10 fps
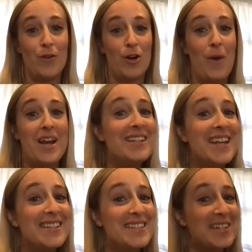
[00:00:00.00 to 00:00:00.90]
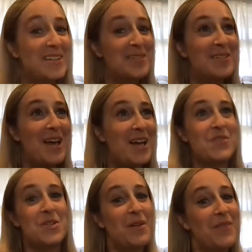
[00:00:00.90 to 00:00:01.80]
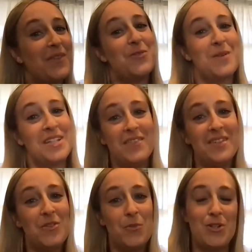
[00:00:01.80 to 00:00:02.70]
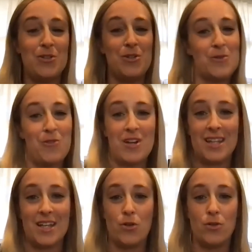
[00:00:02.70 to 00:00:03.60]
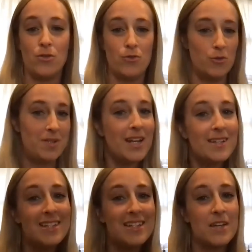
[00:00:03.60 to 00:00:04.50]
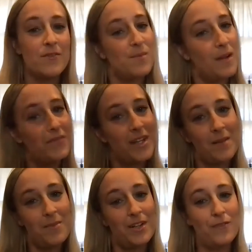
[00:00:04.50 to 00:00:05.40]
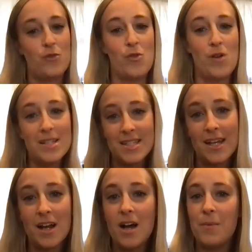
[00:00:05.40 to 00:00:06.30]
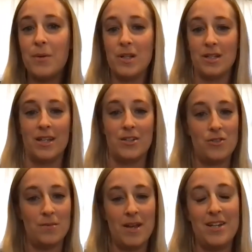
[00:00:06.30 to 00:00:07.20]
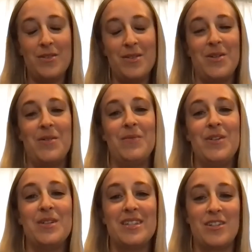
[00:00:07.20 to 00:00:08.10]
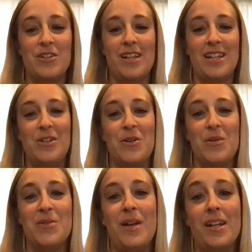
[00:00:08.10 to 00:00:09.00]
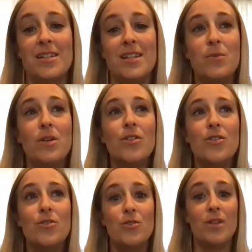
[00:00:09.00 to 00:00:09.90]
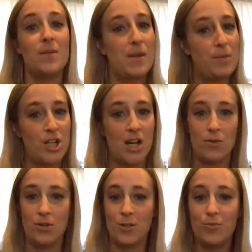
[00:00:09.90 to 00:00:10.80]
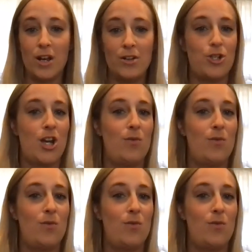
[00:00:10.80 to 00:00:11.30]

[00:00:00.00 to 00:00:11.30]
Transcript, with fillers: our wedding tastings the end of this month, the 27th. We do two grand like group tastings every month that I'm there for and set up, and we like do the menu. So there's there's a lot that go into weddings, and then we also do like baby showers, bridal showers.